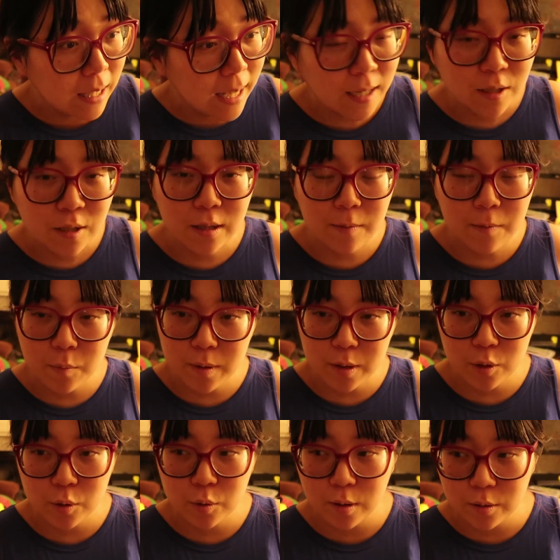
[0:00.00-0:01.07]
actually never
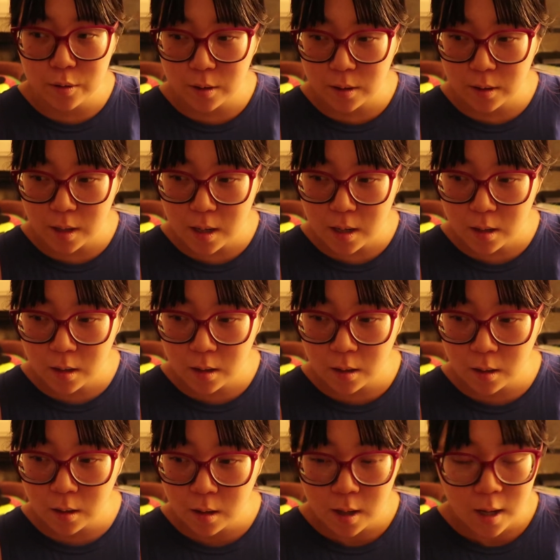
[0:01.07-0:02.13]
reached 200, did I?
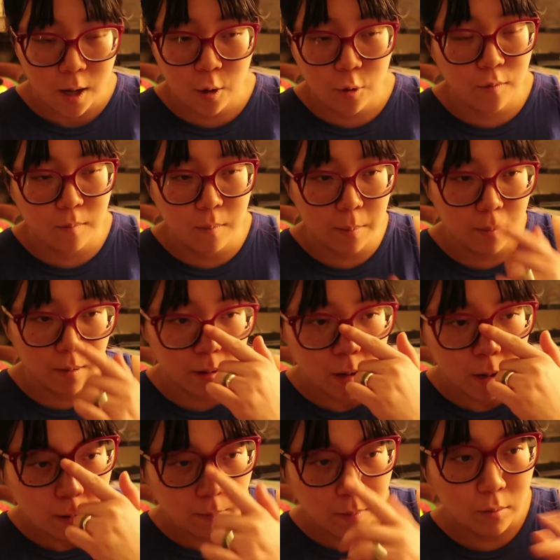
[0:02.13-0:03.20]
I don't remember,
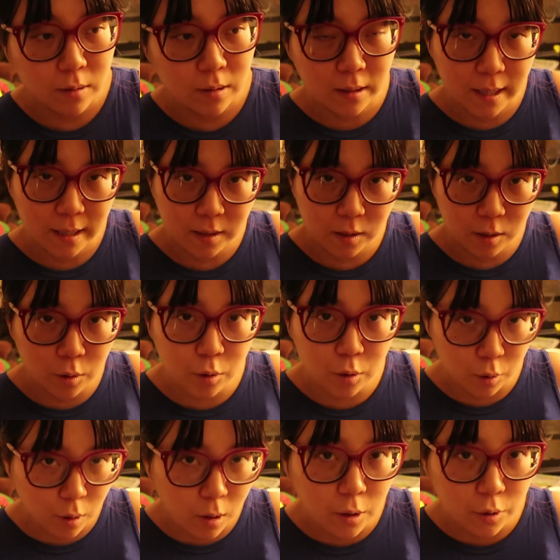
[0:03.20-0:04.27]
but it was less than
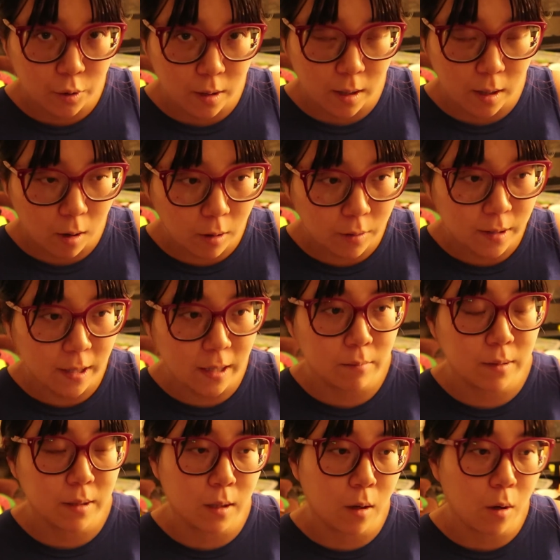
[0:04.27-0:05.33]
200 at all
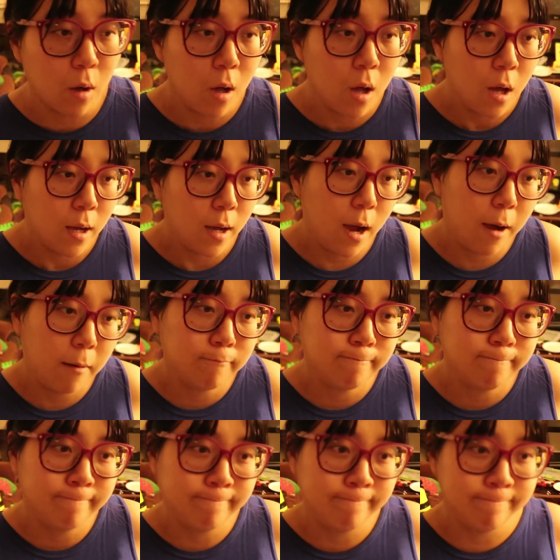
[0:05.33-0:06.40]
times. So, yeah.
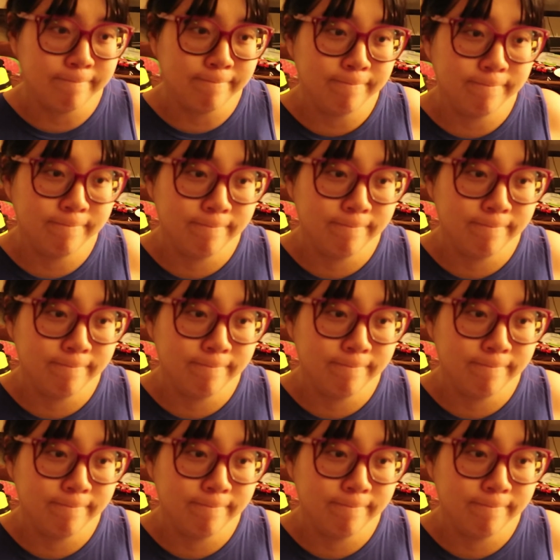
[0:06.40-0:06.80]
Mm -hmm.